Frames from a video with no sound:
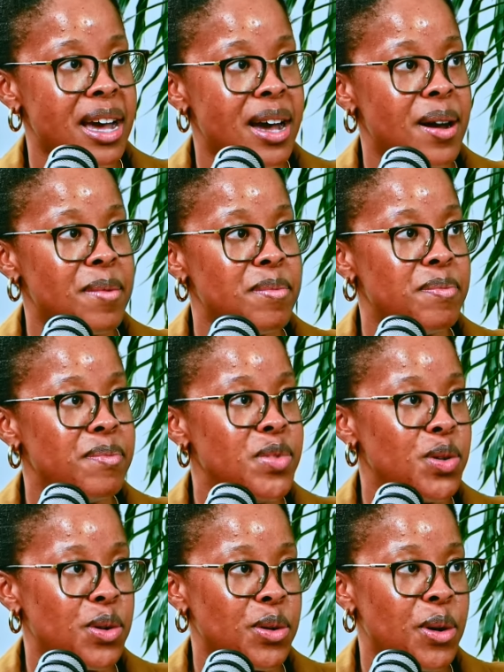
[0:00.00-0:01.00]

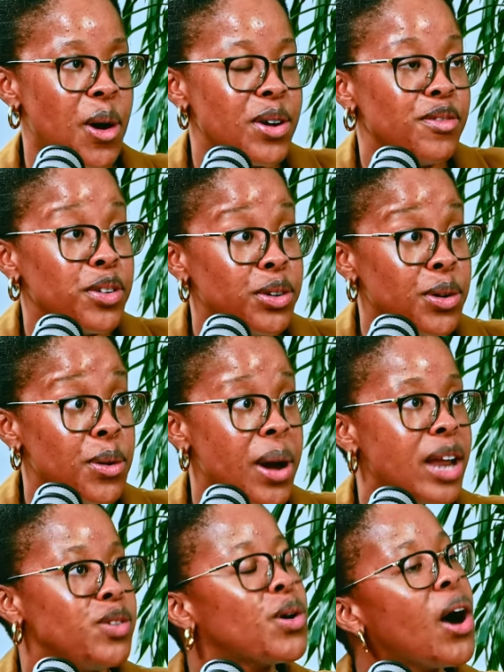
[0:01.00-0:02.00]
on video,
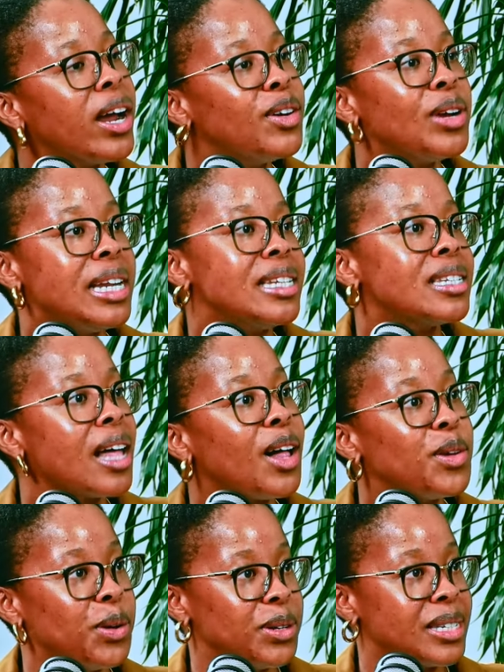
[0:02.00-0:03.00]
and you can't really sell
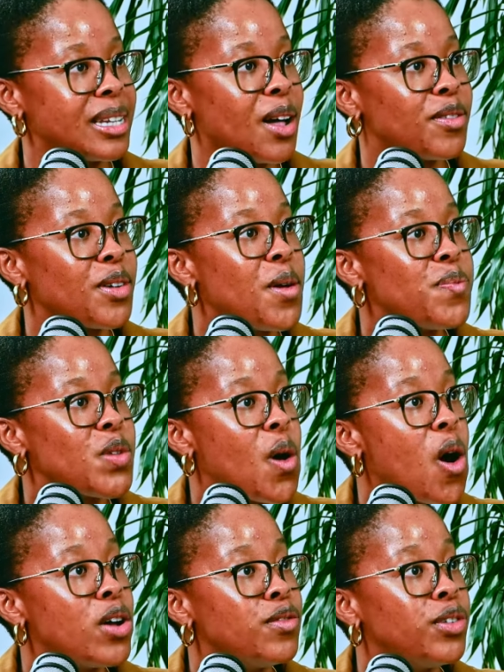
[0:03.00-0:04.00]
yourself
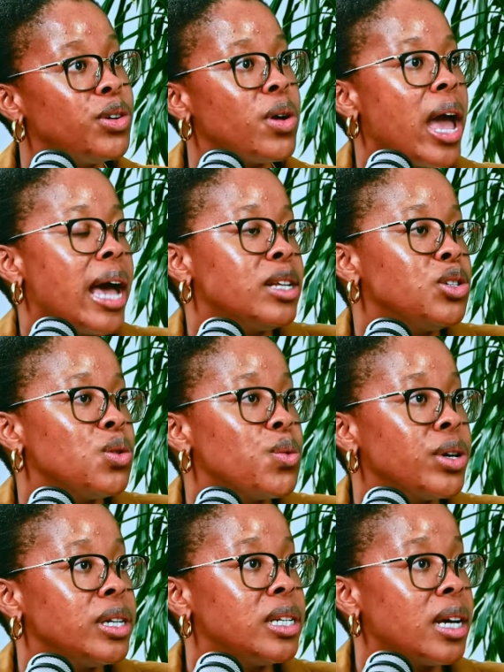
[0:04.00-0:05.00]
on video as you
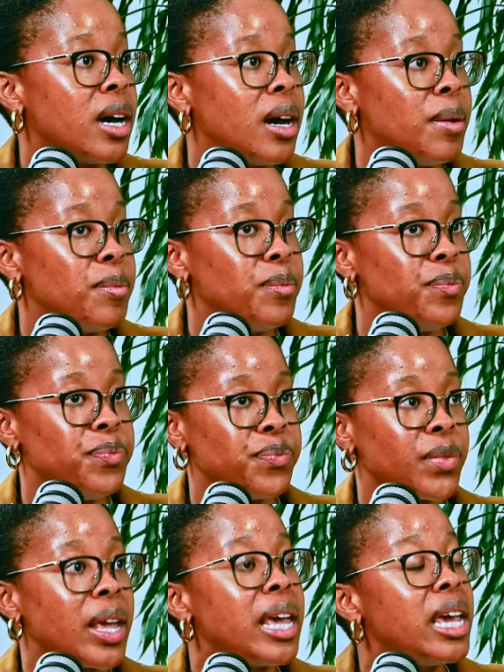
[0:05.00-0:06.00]
would in
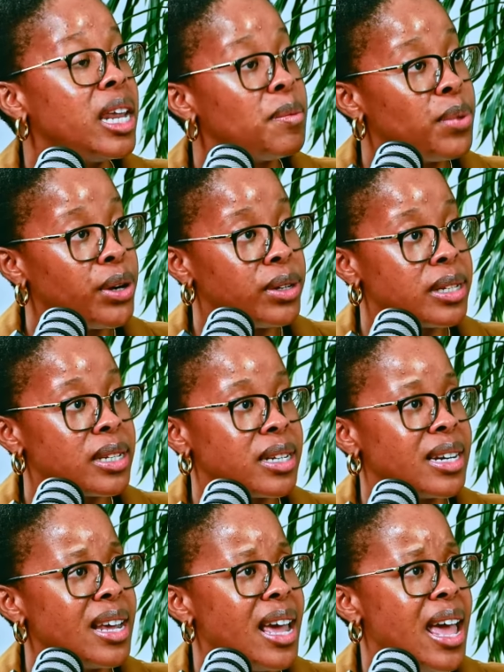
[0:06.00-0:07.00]

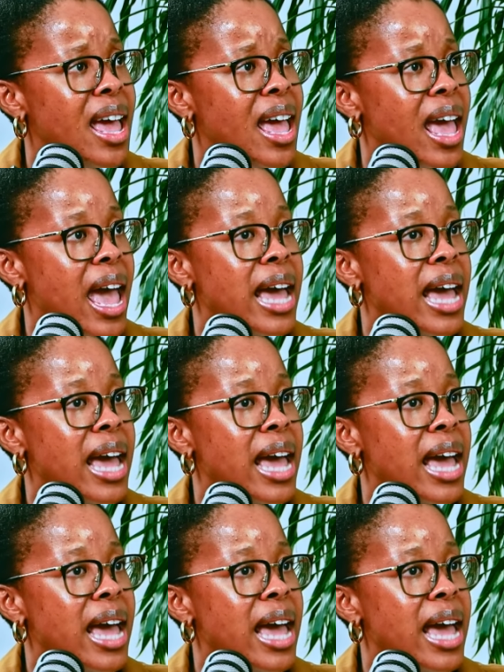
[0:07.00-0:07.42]
person.